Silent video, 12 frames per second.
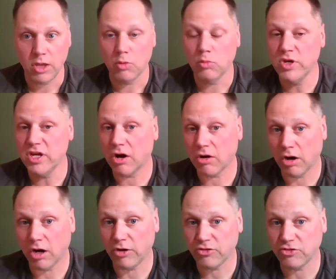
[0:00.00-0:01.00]
we are
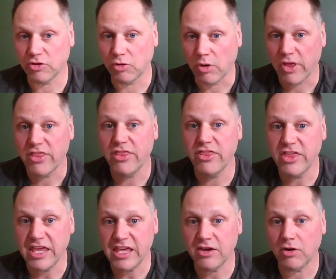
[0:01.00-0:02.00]
also
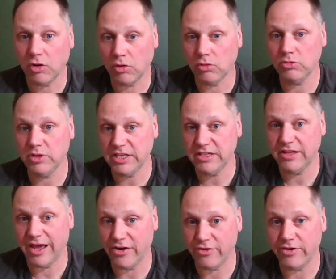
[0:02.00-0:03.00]
the only
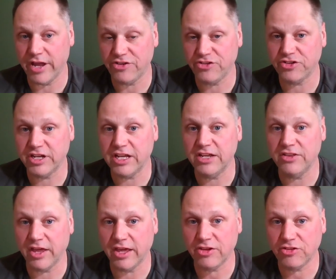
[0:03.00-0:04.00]
debtor nation in
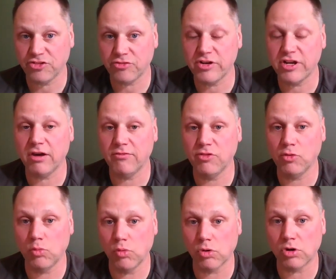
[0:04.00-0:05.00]
the history of the
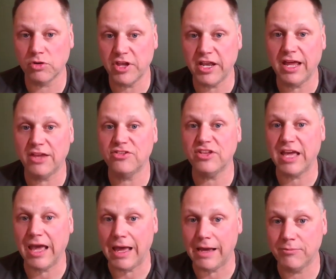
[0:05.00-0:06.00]
world that has the
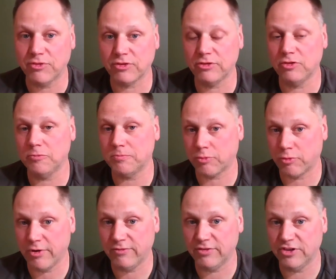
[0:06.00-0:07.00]
absolute
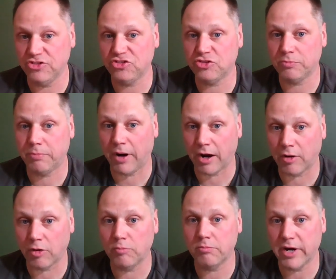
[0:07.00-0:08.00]
privilege to
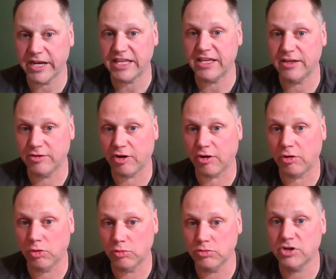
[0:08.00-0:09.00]
borrow money in our
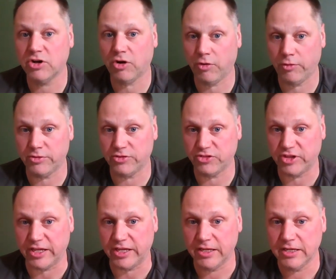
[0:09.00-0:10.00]
own
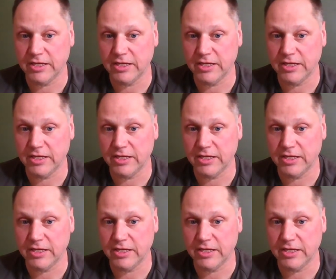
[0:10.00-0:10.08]
currency.